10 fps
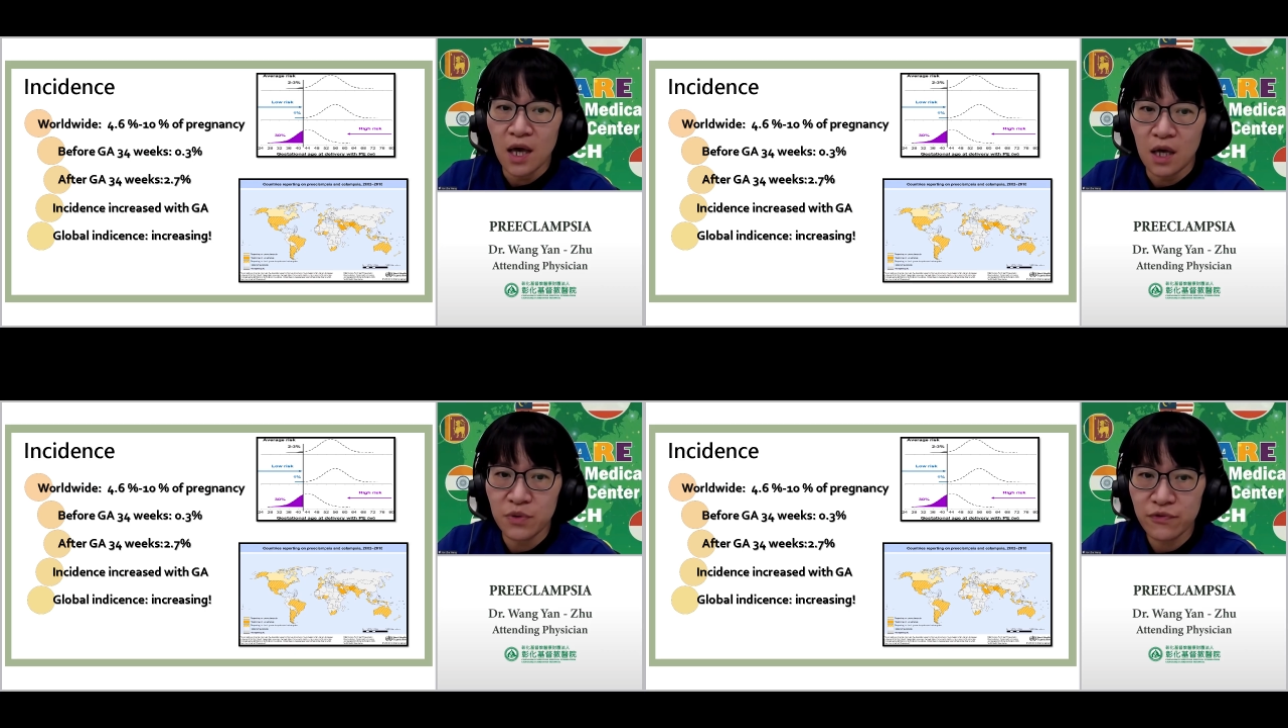
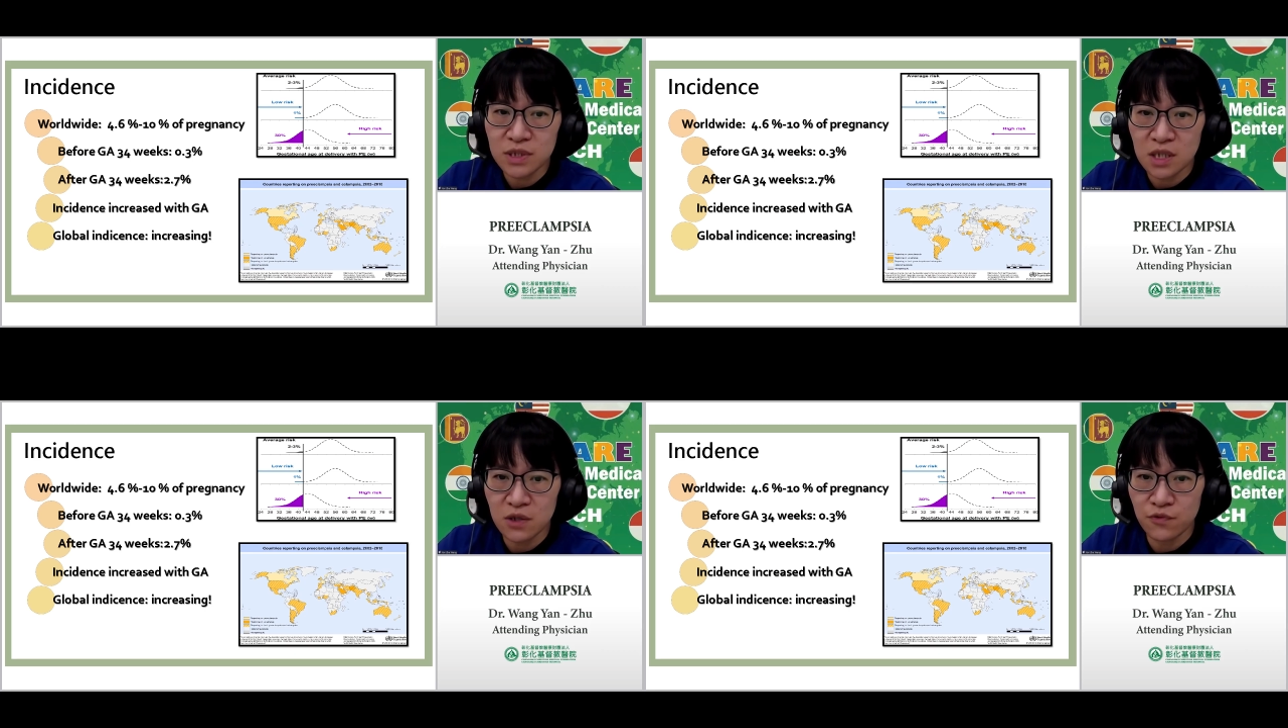And before
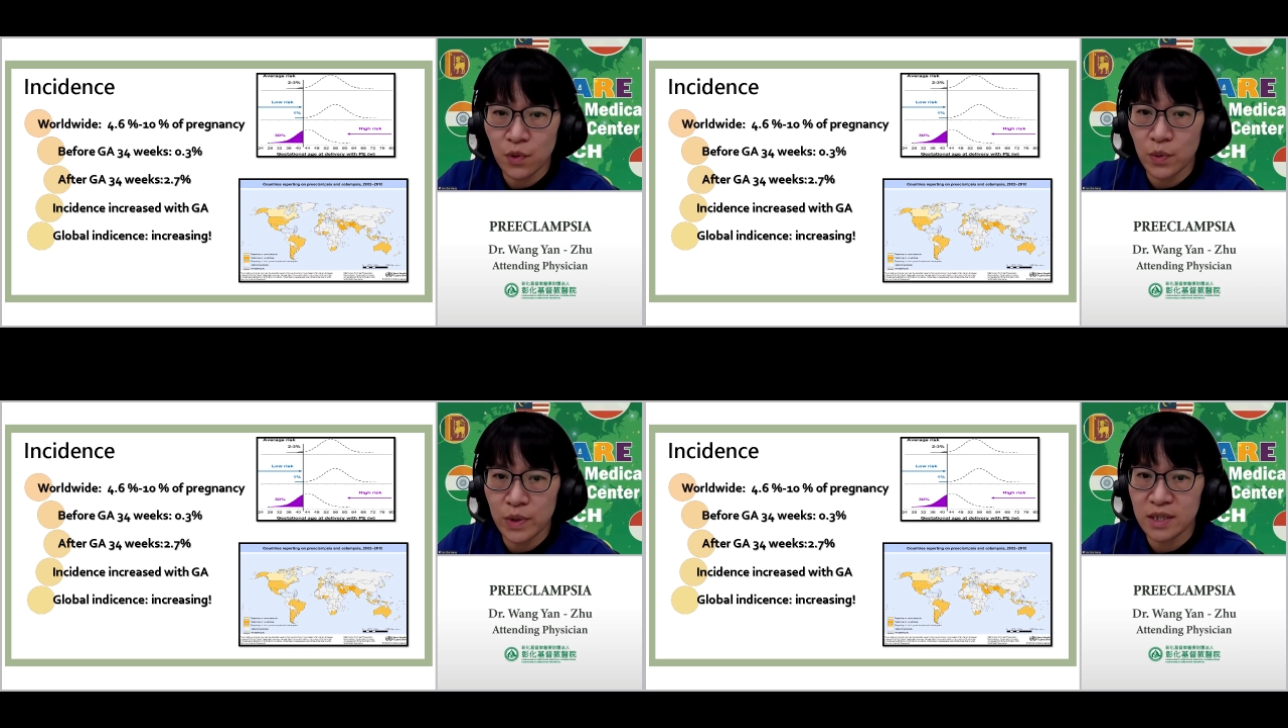
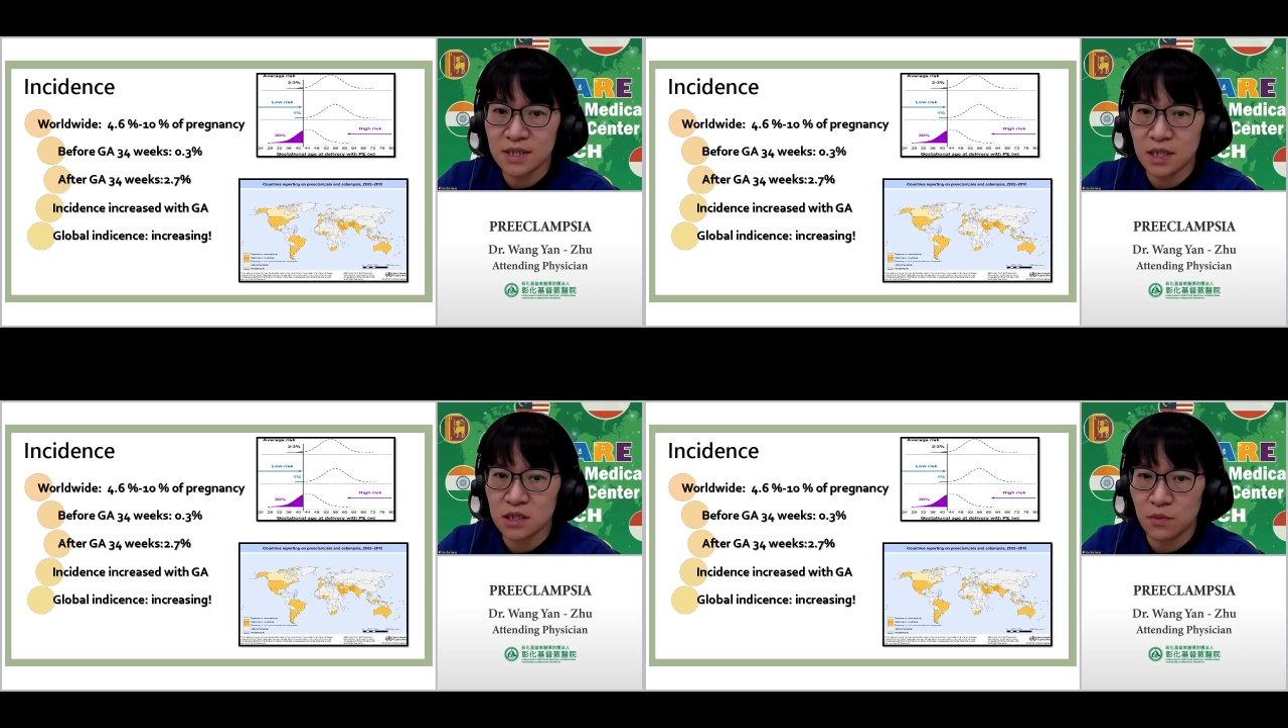34 weeks
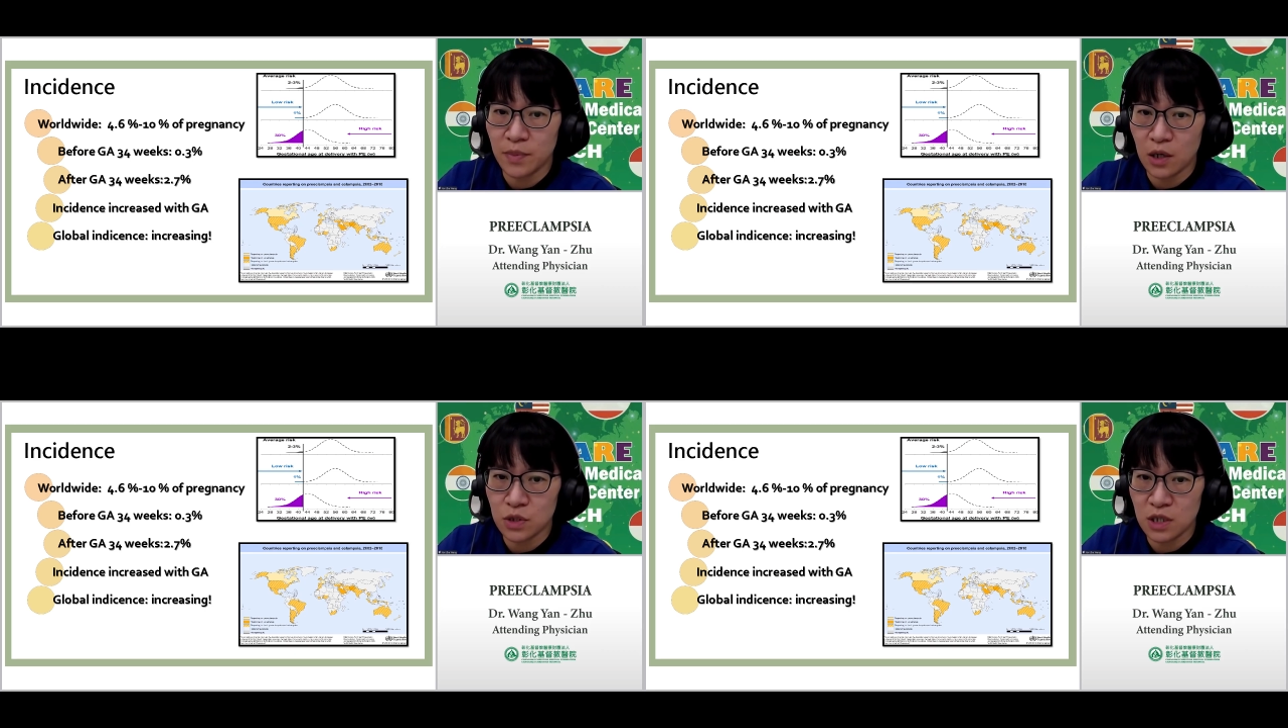is
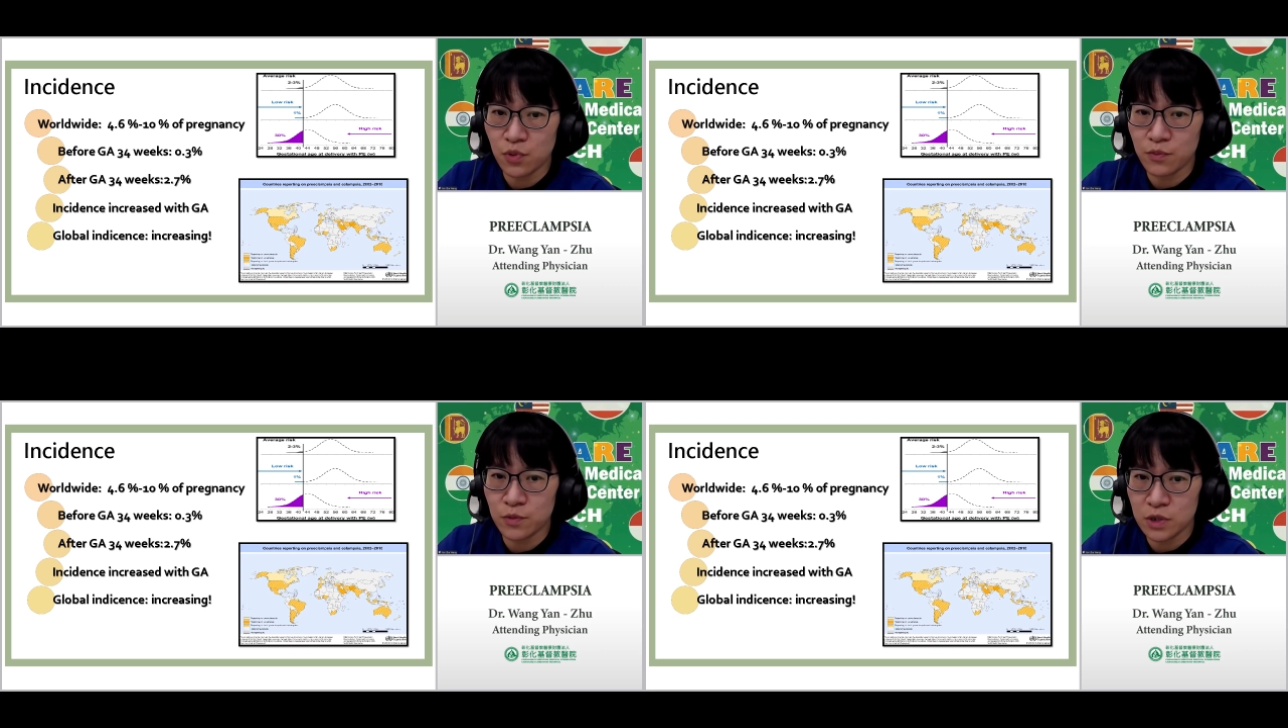about
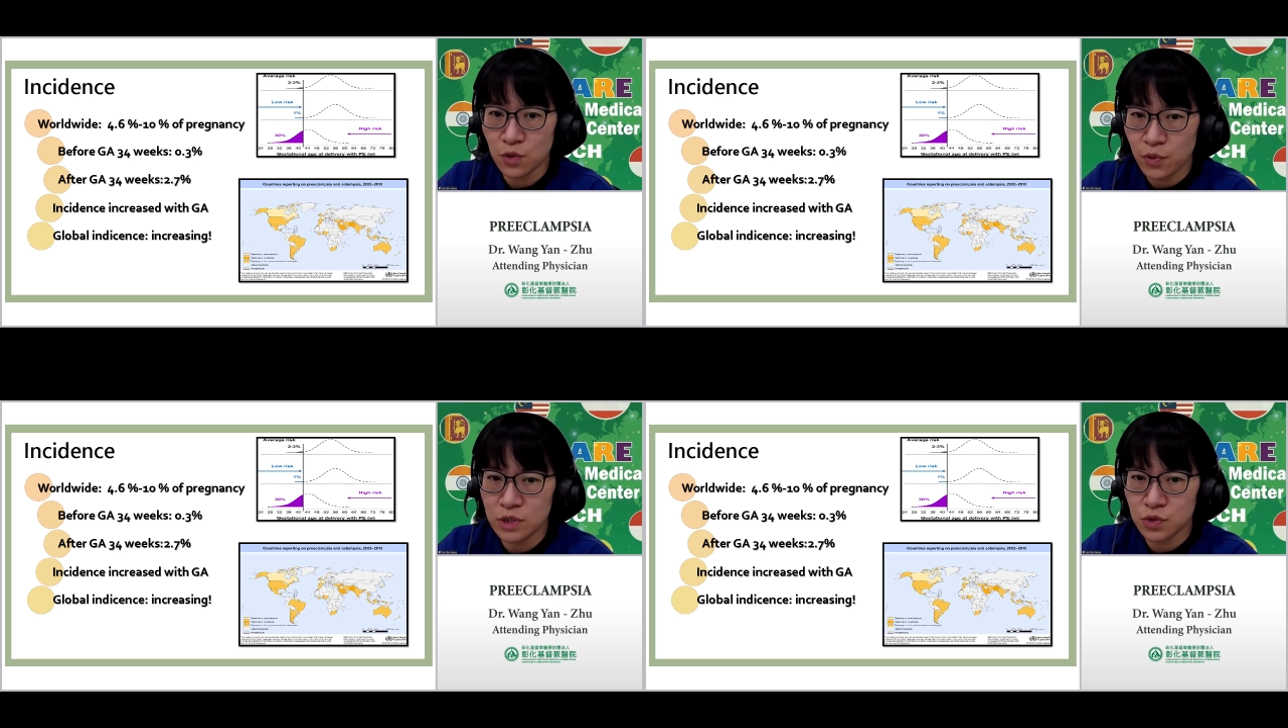
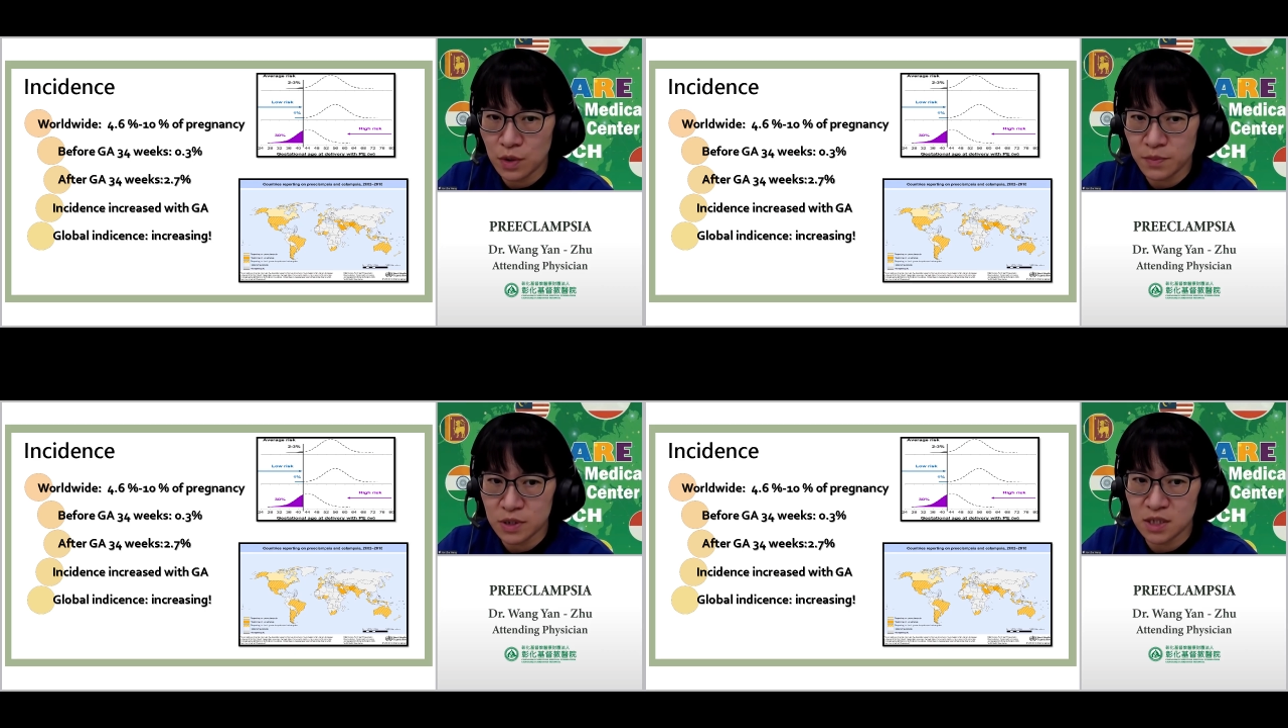
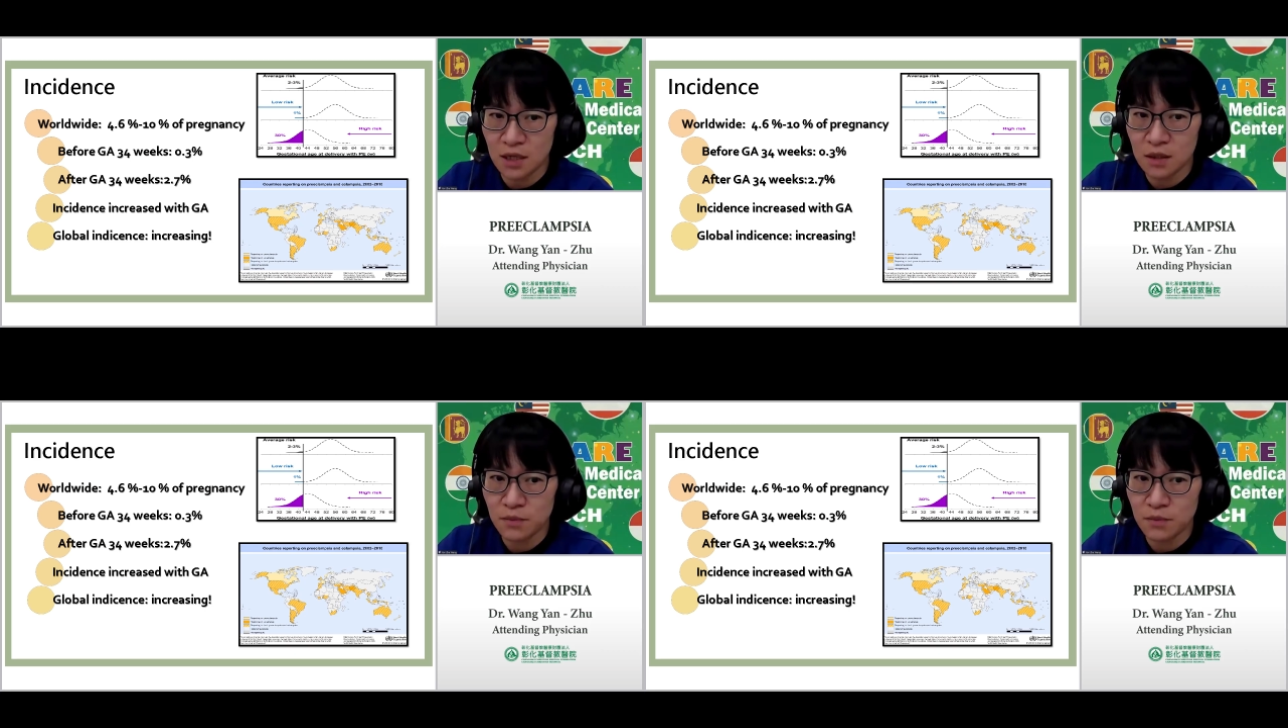0.3%,